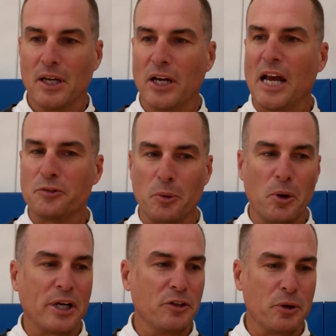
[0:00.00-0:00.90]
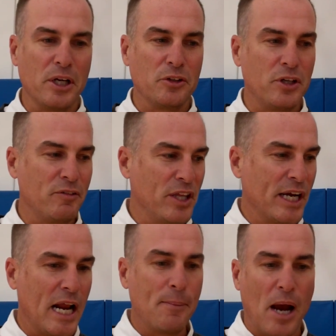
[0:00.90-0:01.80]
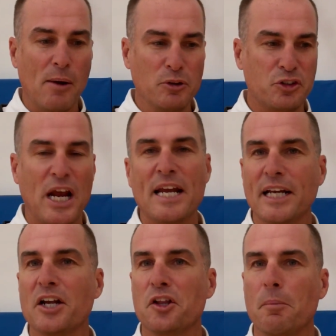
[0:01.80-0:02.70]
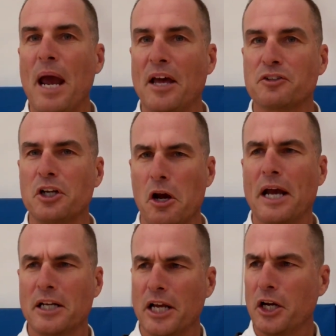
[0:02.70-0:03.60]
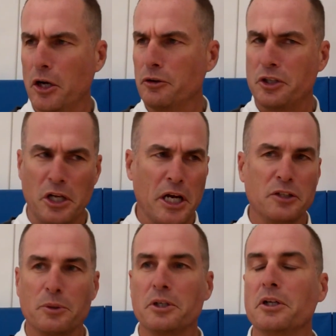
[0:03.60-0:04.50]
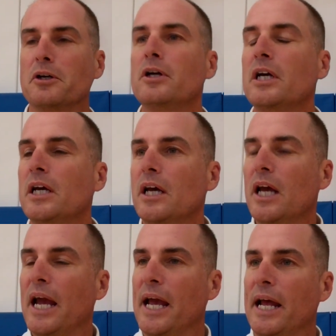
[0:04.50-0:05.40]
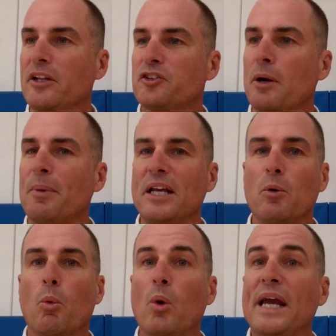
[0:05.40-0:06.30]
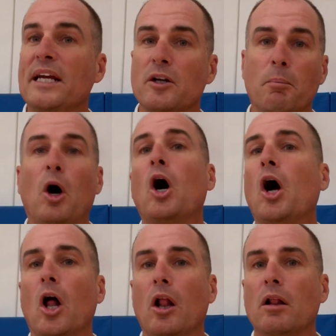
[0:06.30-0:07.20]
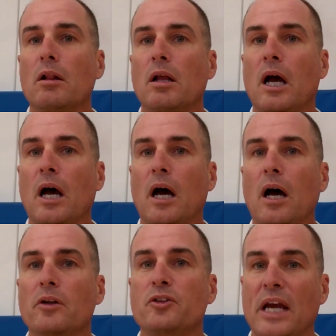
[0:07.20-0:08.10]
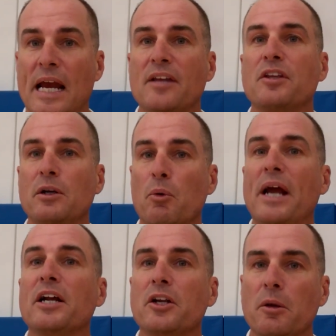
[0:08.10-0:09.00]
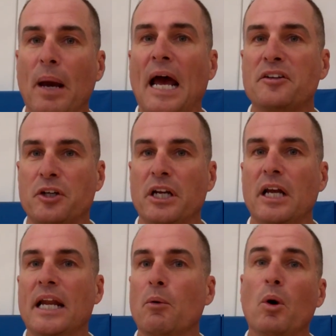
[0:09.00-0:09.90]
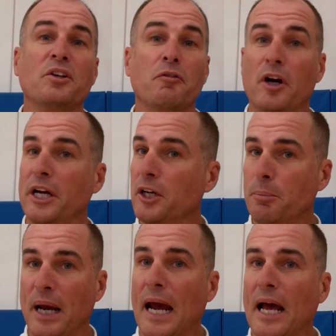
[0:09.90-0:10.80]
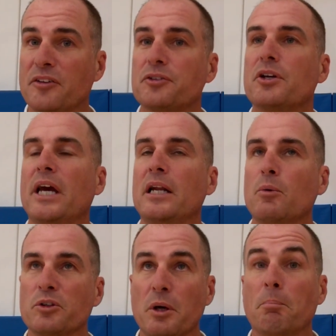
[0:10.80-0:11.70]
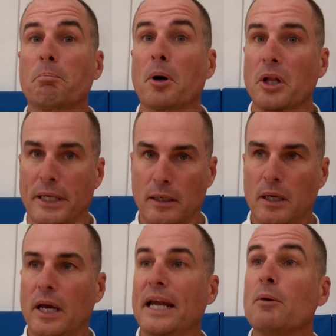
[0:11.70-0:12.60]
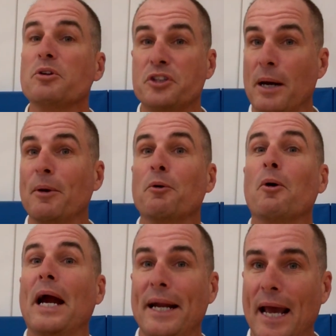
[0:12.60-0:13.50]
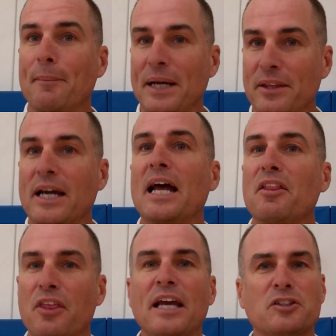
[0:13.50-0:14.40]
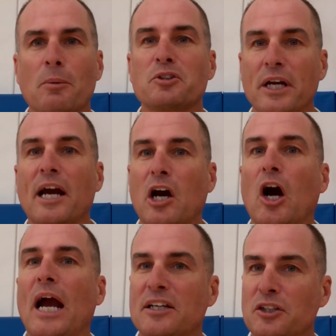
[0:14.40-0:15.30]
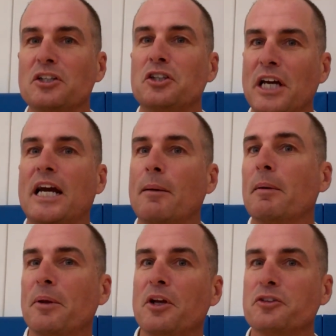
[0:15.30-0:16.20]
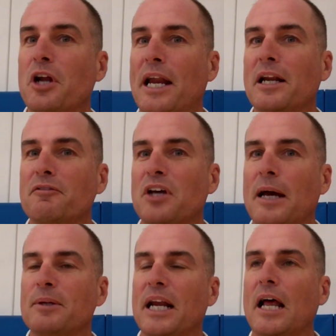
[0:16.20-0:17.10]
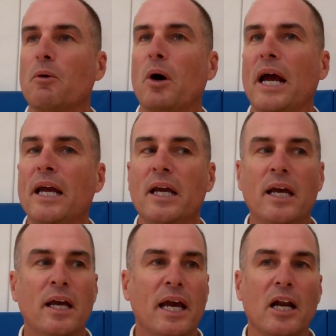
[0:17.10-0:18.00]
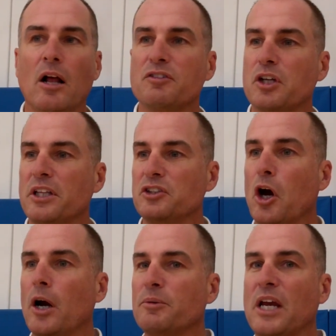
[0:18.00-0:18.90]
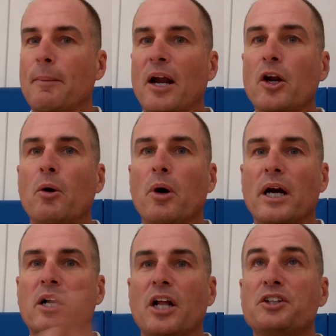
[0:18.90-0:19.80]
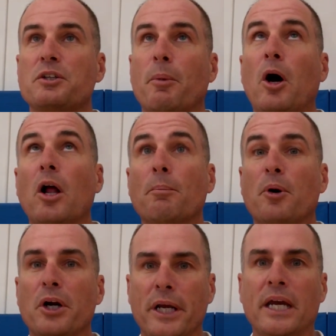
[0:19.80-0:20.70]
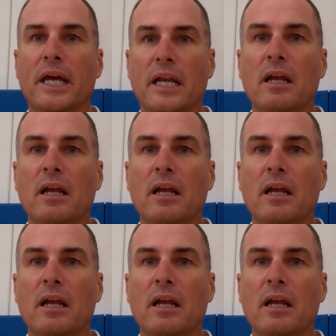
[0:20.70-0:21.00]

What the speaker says: guys were working drills and everything. I was standing under the basket, acting like a coach, telling guys what to do. And somebody winged a ball to Anthony right under the basket, and it wasn't a very good pass, and it was a bullet, and it was coming right at me. The kind of thing, it's almost like a car accident. You see it coming, but there's not enough time to get out of the way, and all of a sudden these arms came out of nowhere, clutched the ball, and put it in.